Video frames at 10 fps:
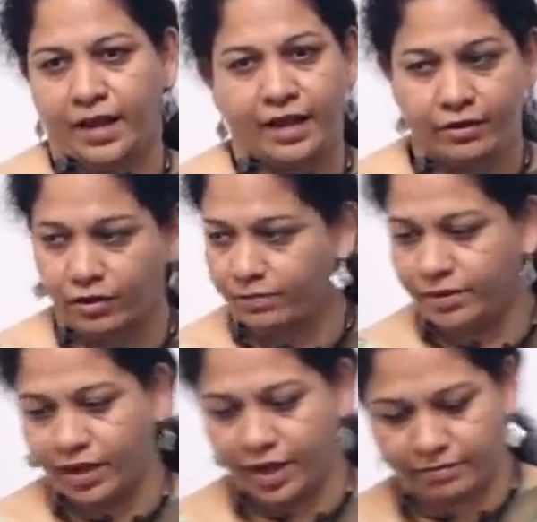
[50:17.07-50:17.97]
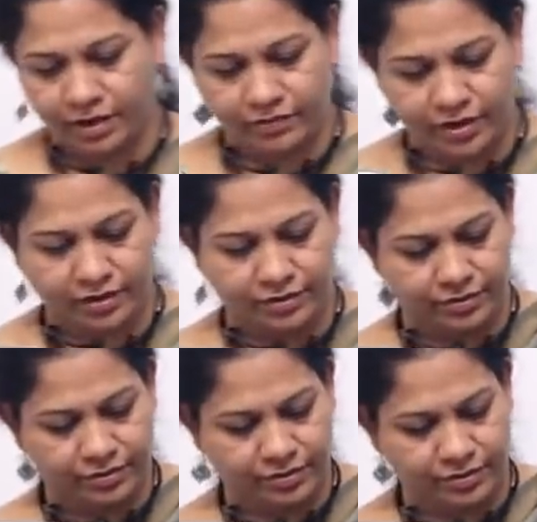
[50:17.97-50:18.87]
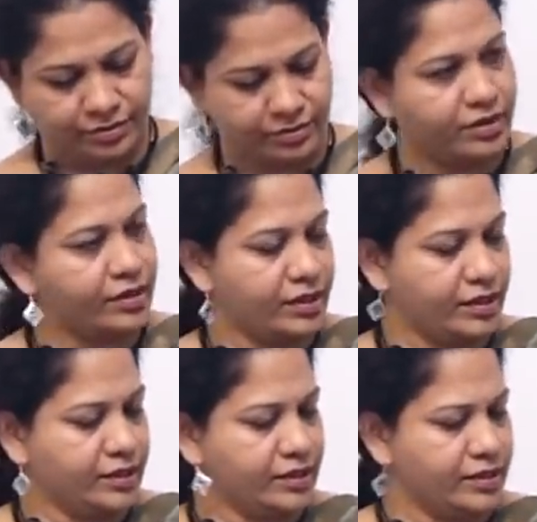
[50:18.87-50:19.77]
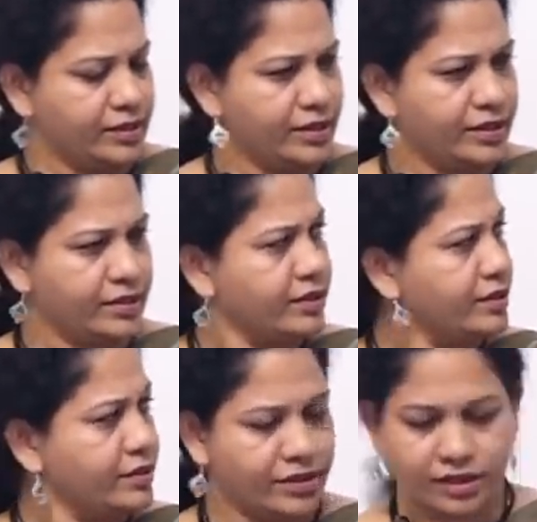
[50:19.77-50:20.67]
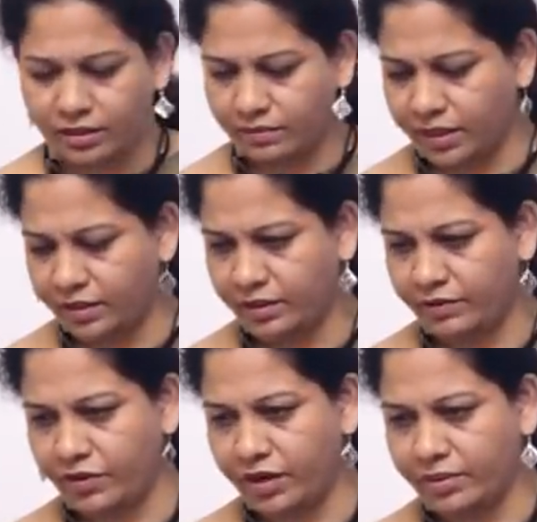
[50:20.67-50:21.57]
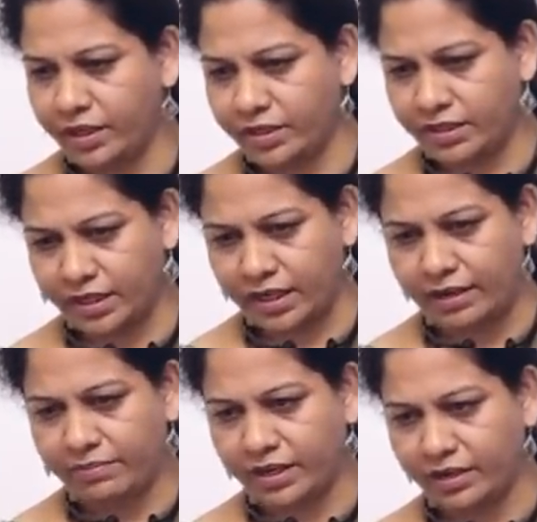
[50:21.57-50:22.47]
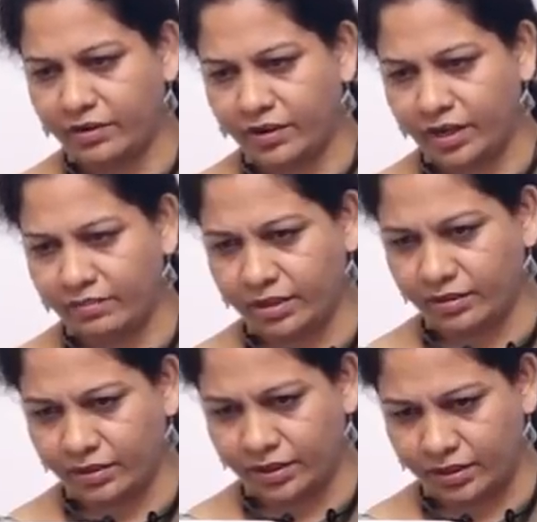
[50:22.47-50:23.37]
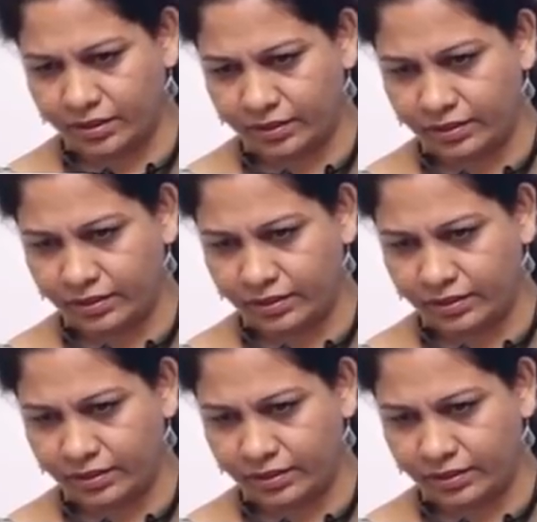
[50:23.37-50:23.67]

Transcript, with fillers: I hope I'm giving you Sir, gentlemen, if anybody is sleeping in your neighborhood,